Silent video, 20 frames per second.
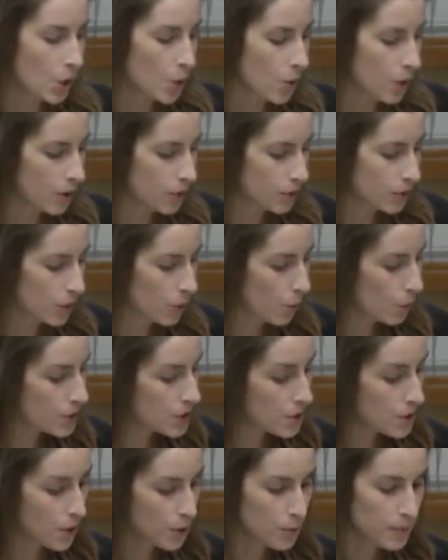Quote,
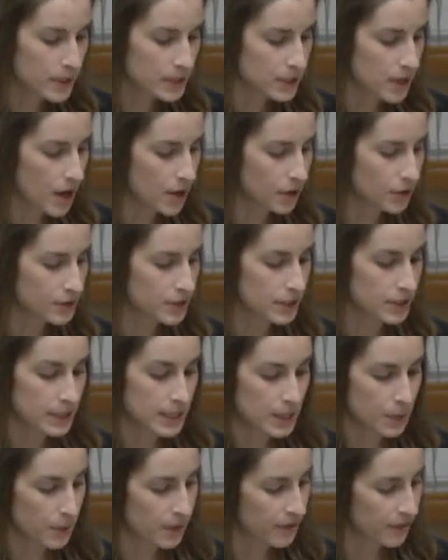when you go to McDonald's and
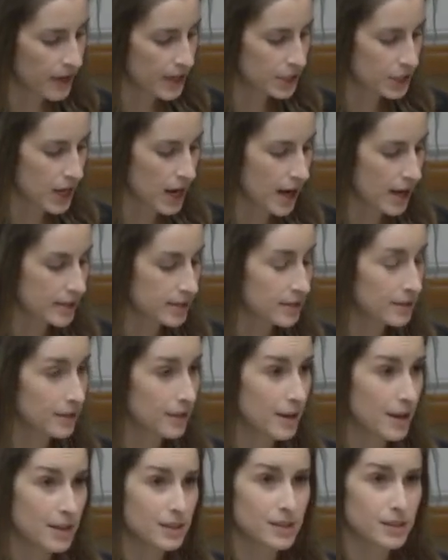see it with fresh eyes,
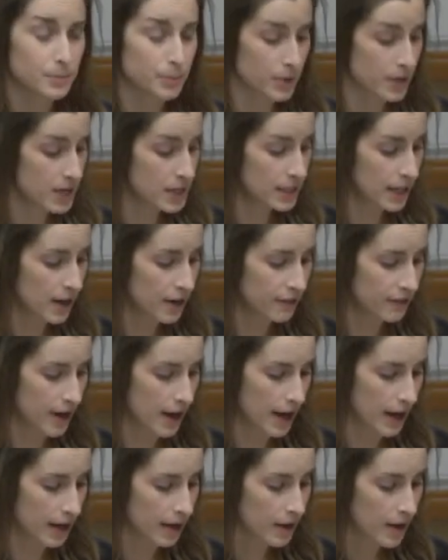it's pretty
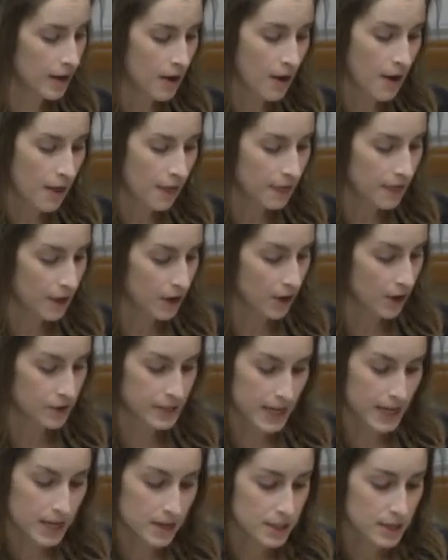terrifying. There are
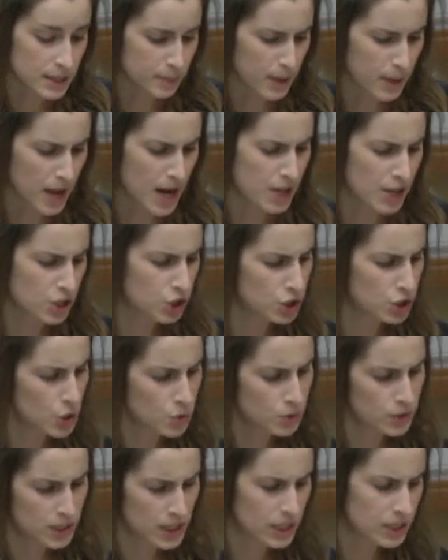data displays,
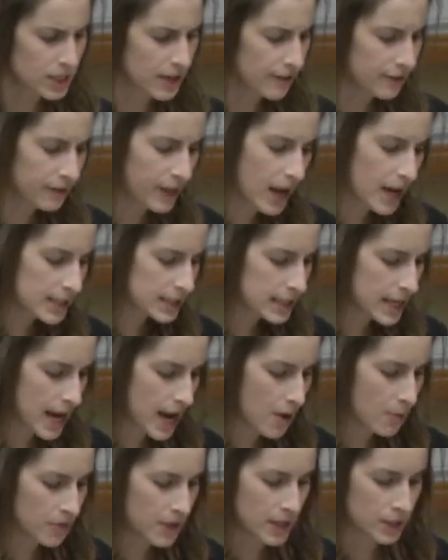chutes that stuff flies
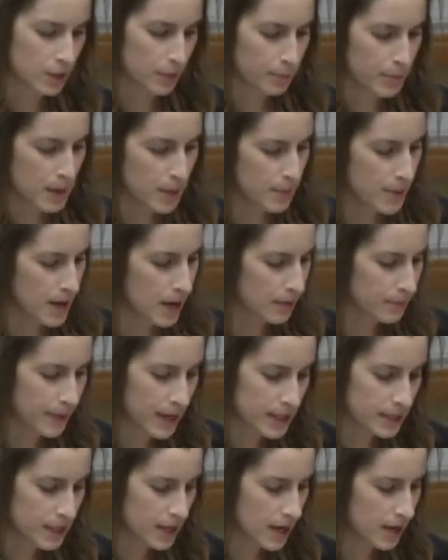down, things are beeping and
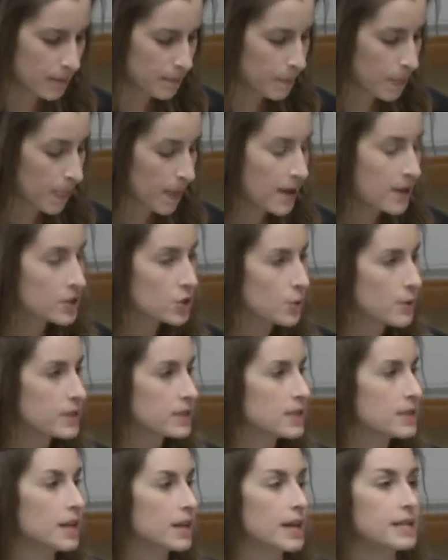buzzing. So
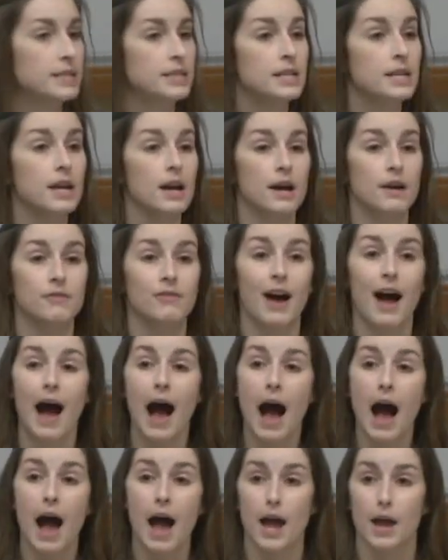it's this idea of
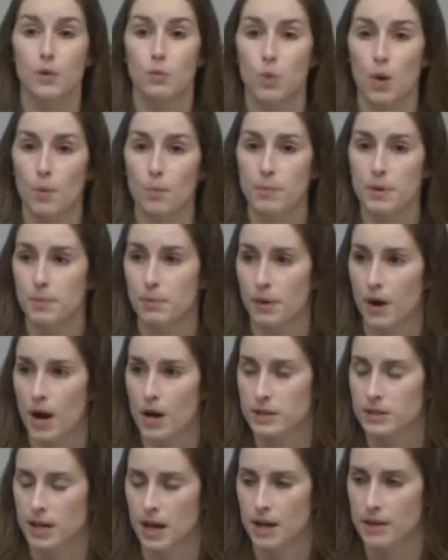I won't be
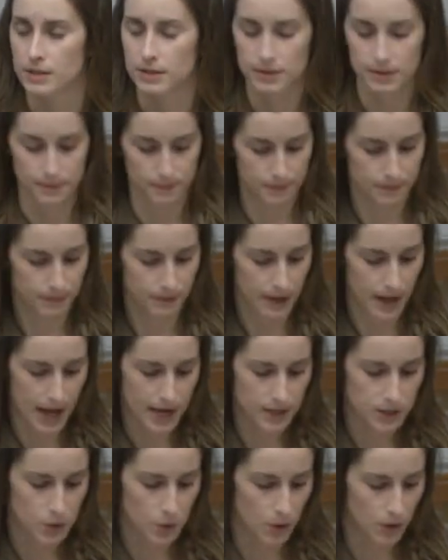processed,
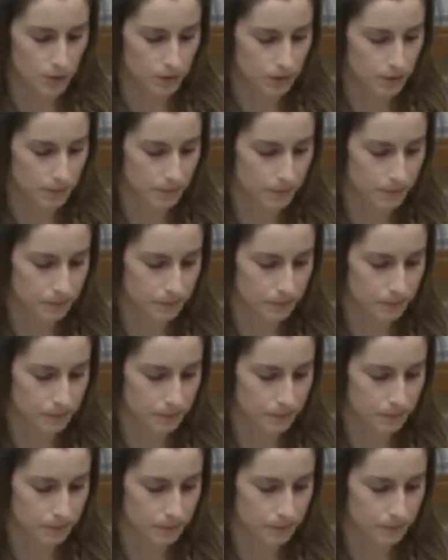end quote.